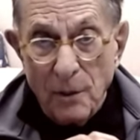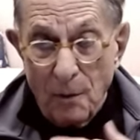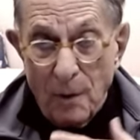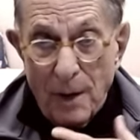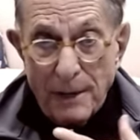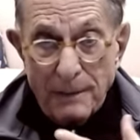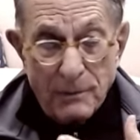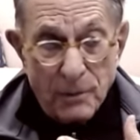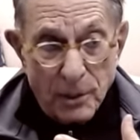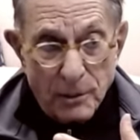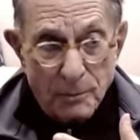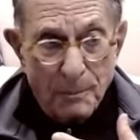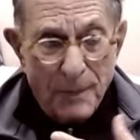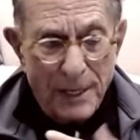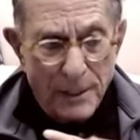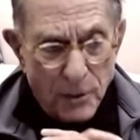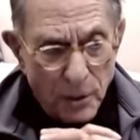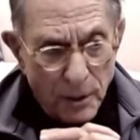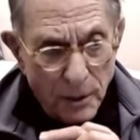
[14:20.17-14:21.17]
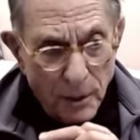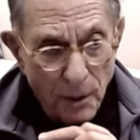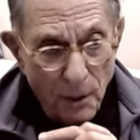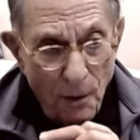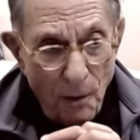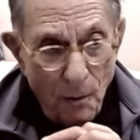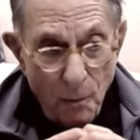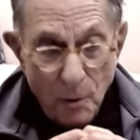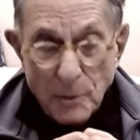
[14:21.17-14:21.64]
who I just mentioned,
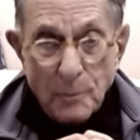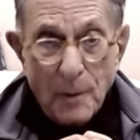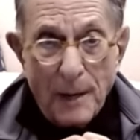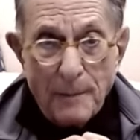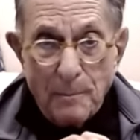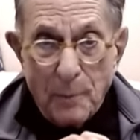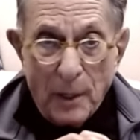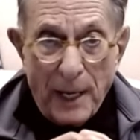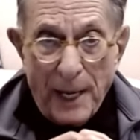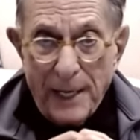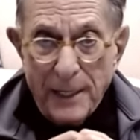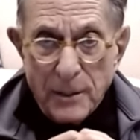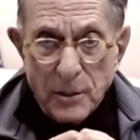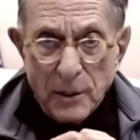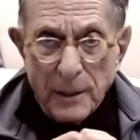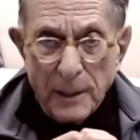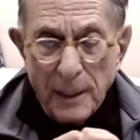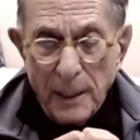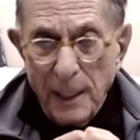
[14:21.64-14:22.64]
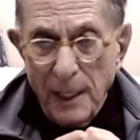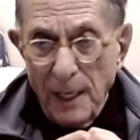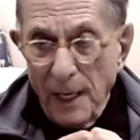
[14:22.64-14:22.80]
was my book agent,